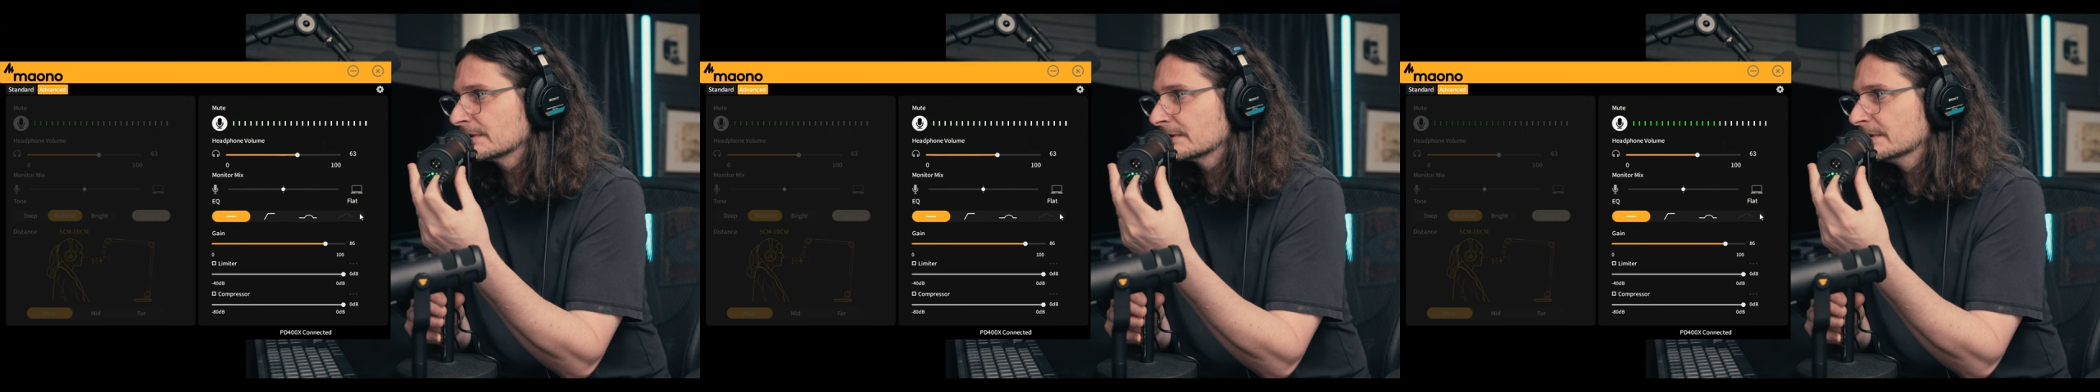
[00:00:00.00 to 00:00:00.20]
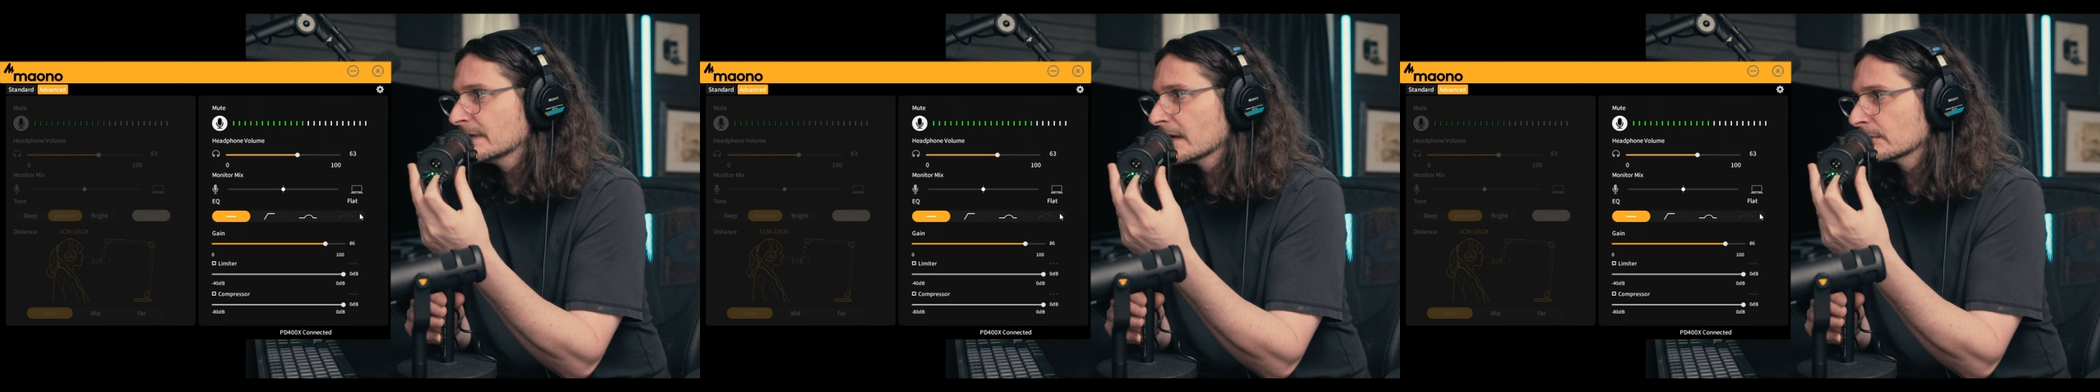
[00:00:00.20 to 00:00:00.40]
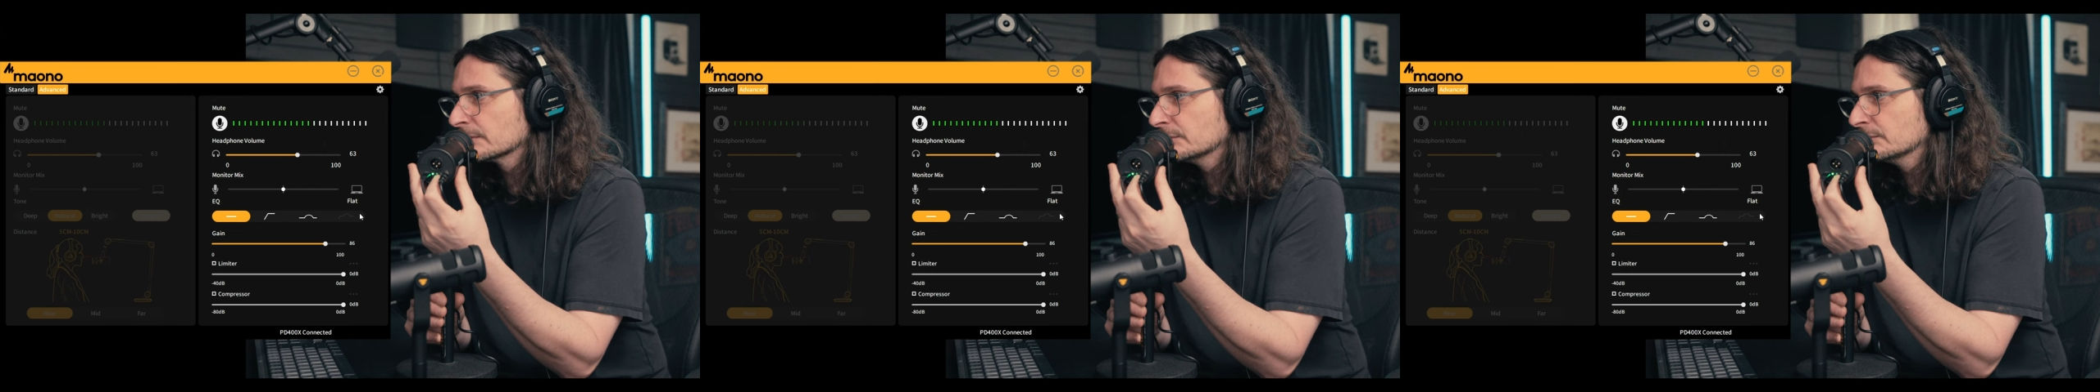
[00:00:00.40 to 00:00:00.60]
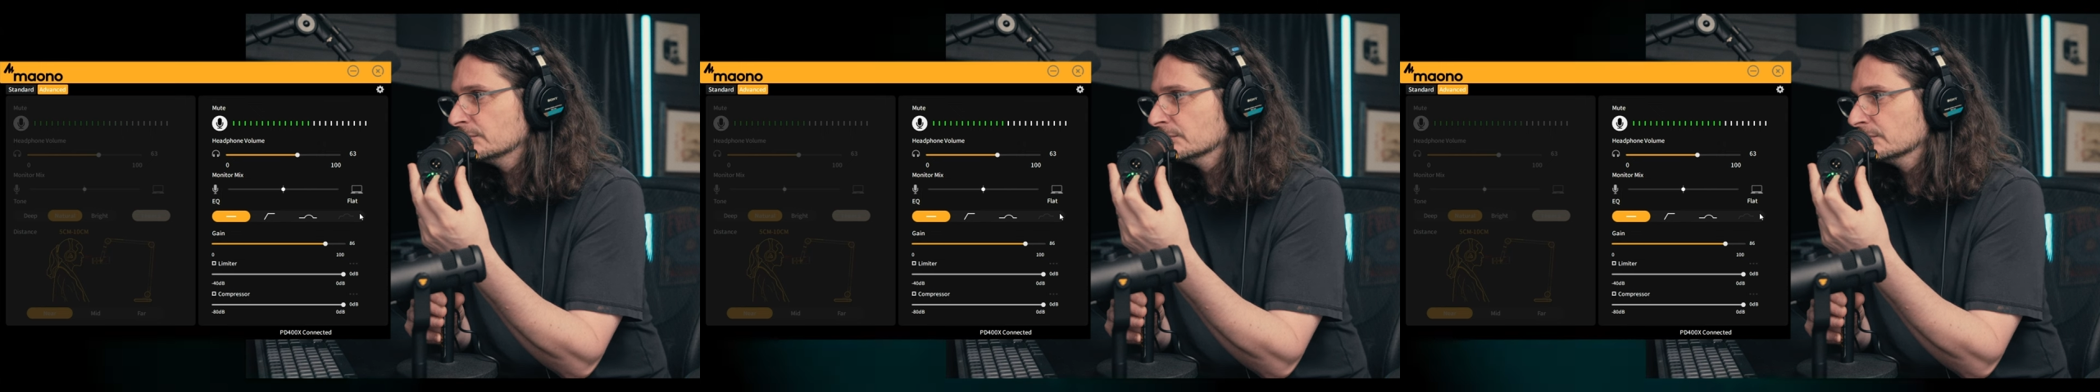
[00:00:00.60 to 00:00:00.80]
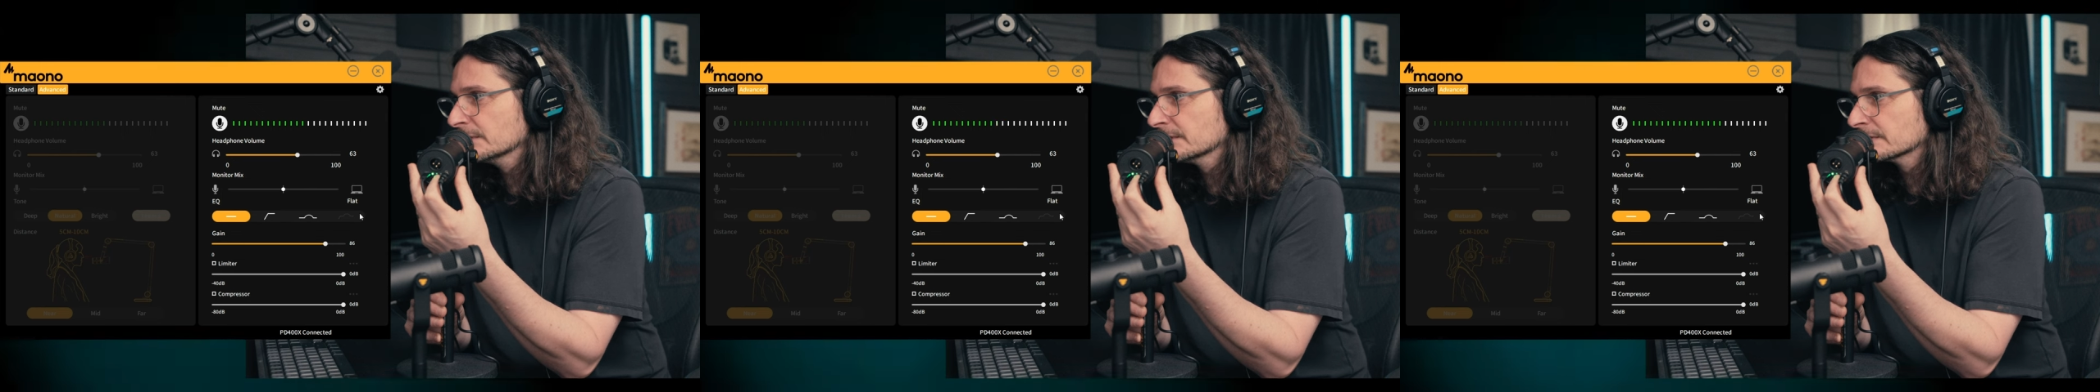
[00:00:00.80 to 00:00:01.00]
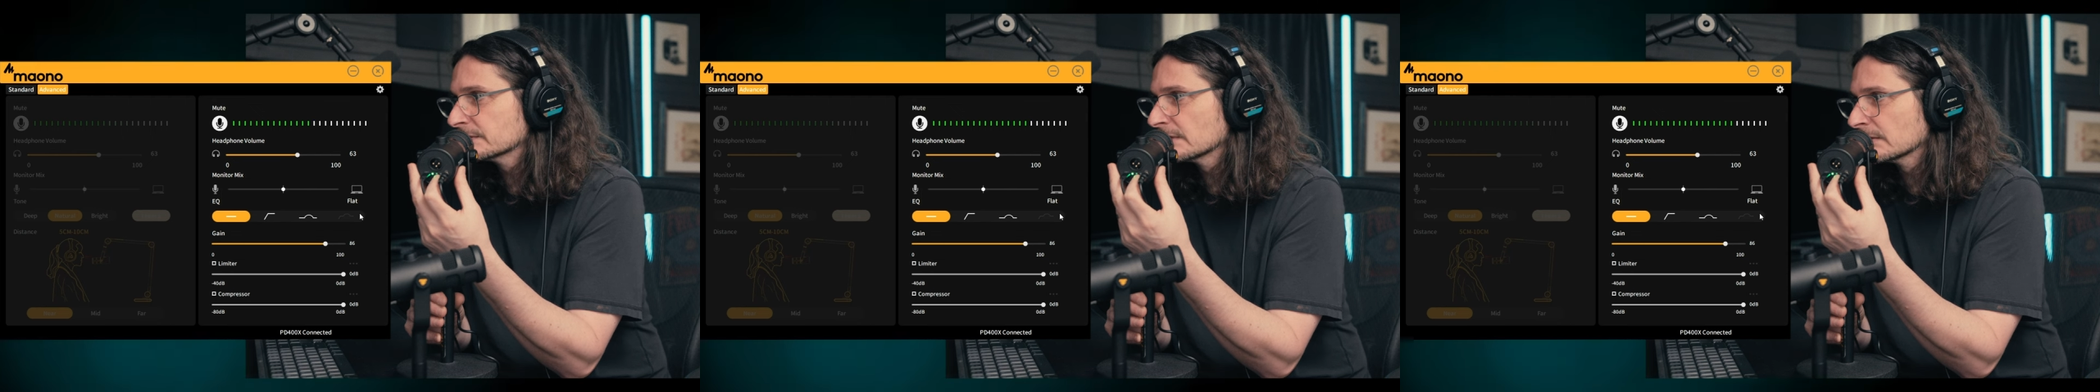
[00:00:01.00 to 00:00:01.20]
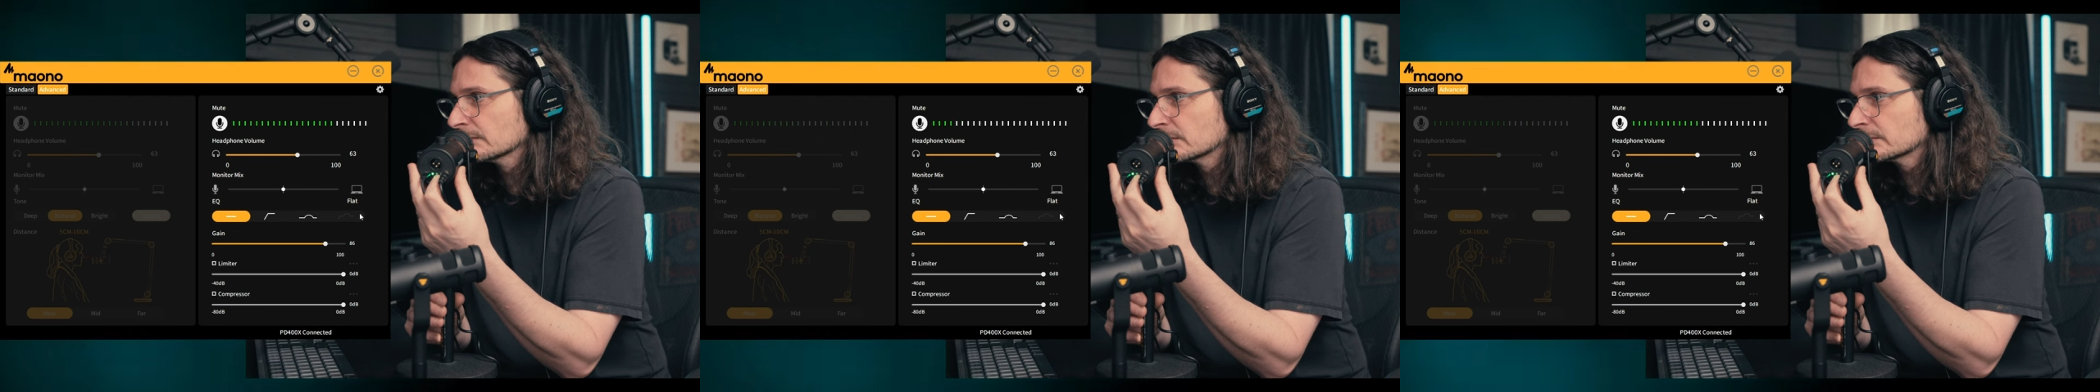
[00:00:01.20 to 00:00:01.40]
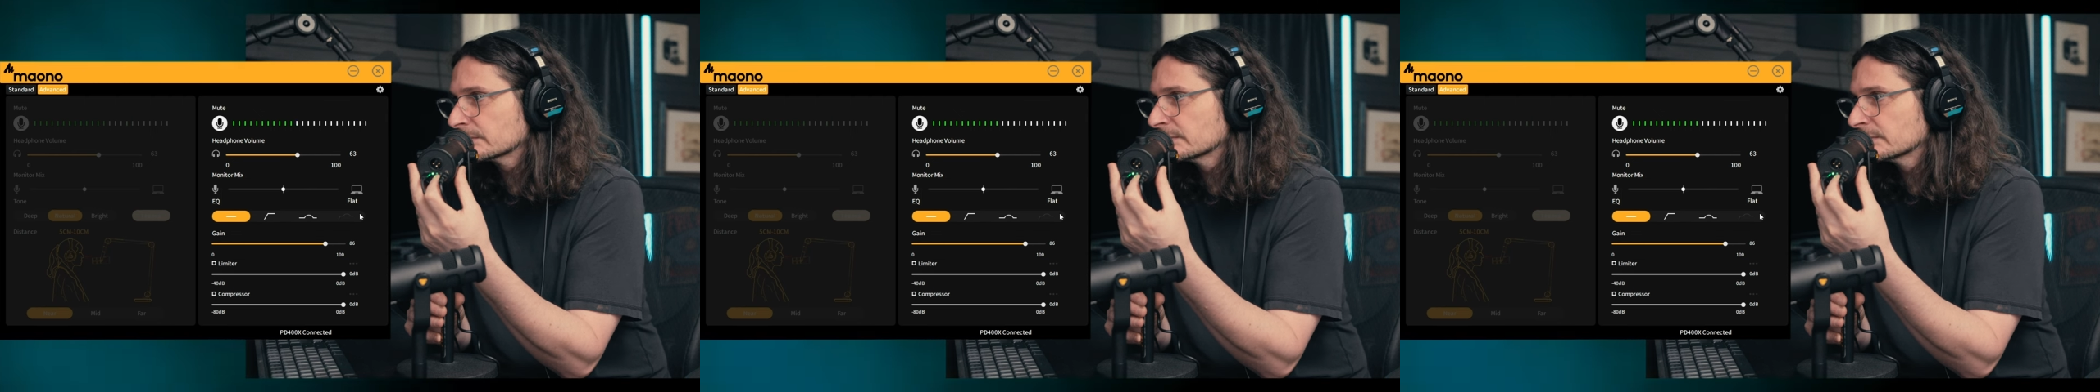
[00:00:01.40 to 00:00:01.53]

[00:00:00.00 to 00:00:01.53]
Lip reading: that you do in the software.